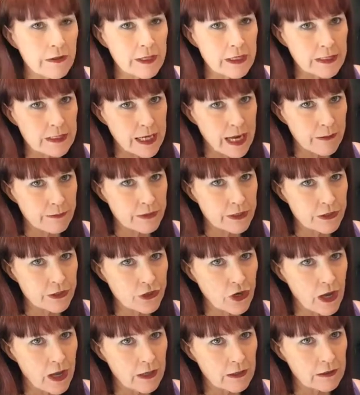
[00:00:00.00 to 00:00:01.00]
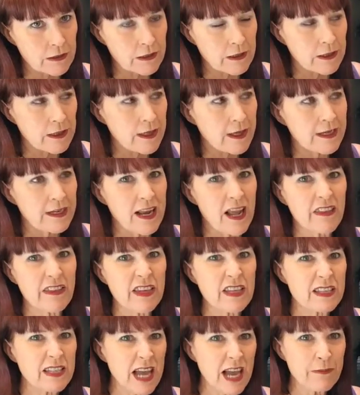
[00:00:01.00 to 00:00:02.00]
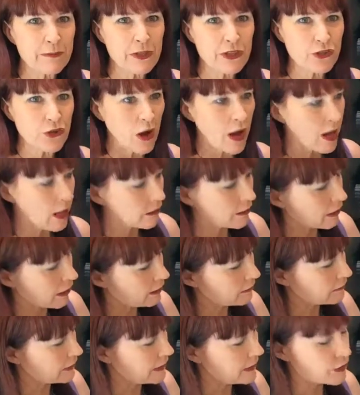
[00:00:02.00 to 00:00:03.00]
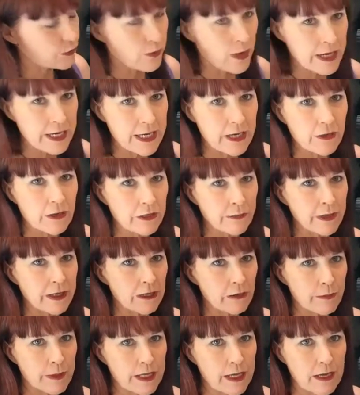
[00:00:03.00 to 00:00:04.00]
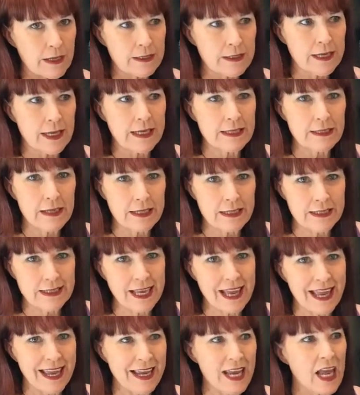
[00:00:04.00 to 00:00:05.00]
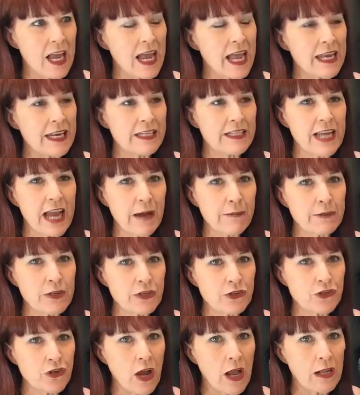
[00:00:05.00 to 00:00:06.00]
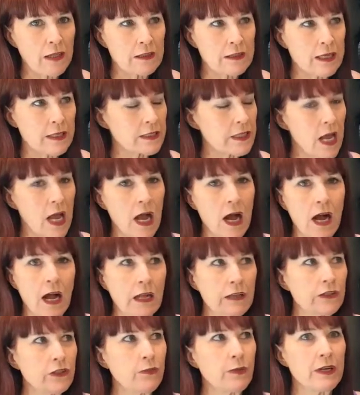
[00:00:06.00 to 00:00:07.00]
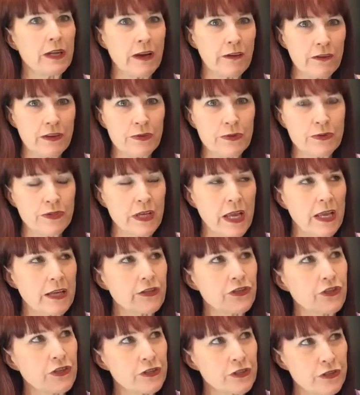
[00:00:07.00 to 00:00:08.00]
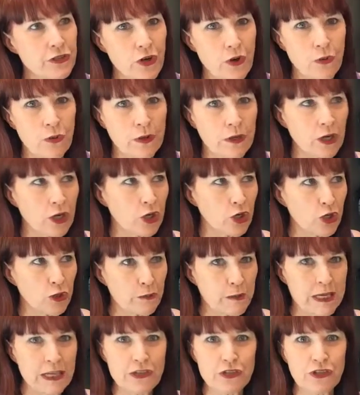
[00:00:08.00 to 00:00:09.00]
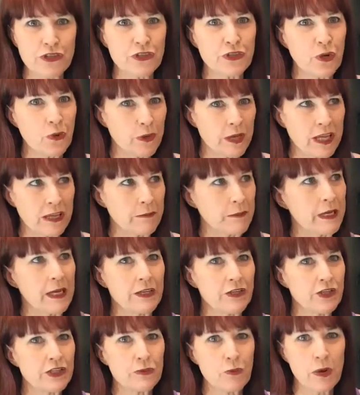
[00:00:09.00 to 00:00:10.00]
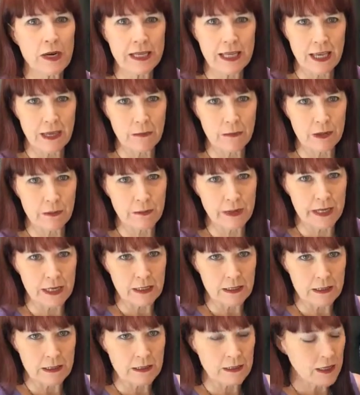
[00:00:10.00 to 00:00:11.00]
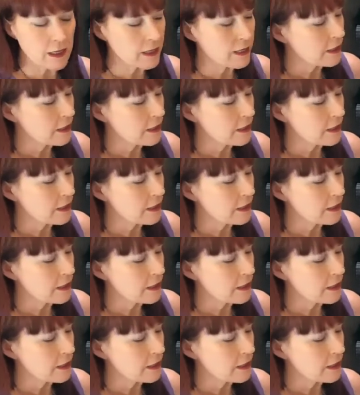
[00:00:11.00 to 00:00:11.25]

the adapted child. Now the adapted child is right here in the middle because, as I say, an adapted child says, I'll do whatever you say, just don't hurt me, just don't hit me, I just want to keep the peace.